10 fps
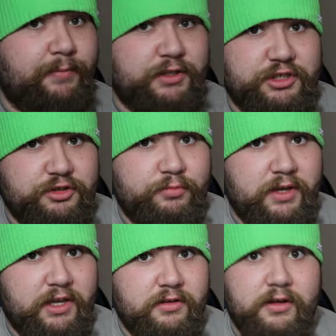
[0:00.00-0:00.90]
I'm
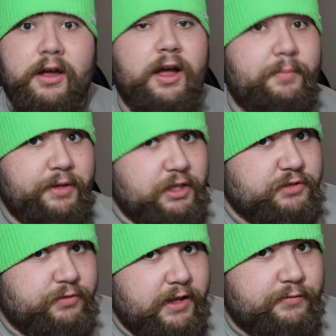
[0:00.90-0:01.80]
assuming, a
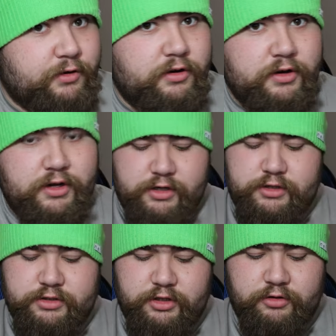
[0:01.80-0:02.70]
peach flavor.
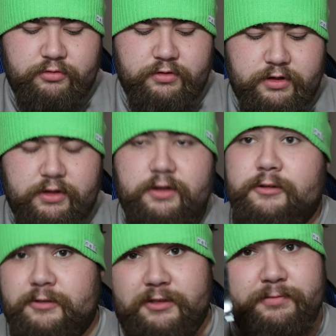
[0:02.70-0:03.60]
So,
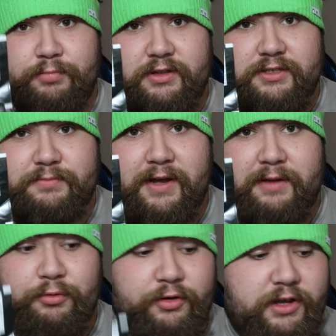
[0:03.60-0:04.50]
let's put this
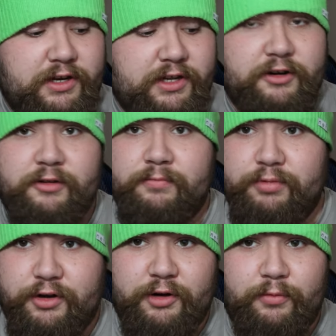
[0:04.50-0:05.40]
bad boy in here,
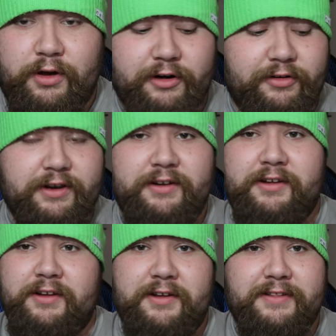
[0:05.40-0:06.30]
put our water
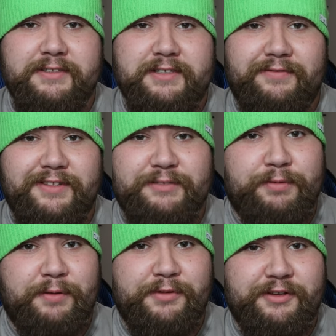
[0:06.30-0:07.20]
in, Let's give this
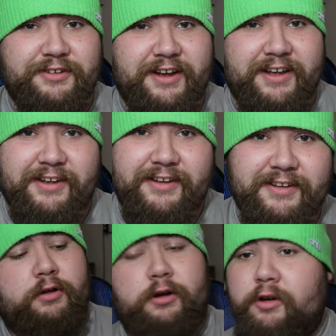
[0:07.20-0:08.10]
puppy a try.
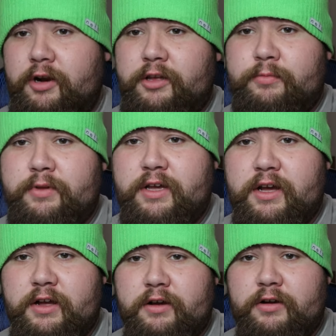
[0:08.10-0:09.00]
Alrighty, we
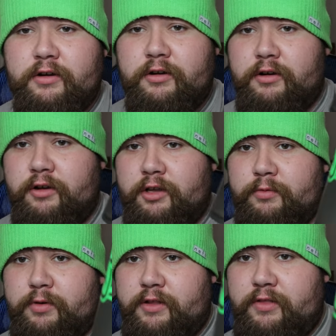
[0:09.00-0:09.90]
got our
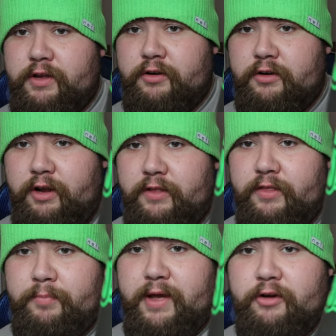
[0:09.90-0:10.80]
liquid in there
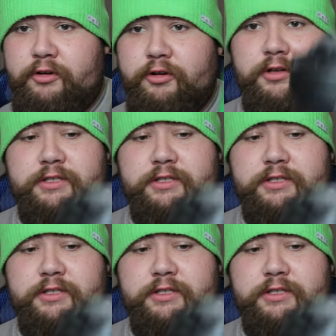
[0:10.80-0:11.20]
and the powder.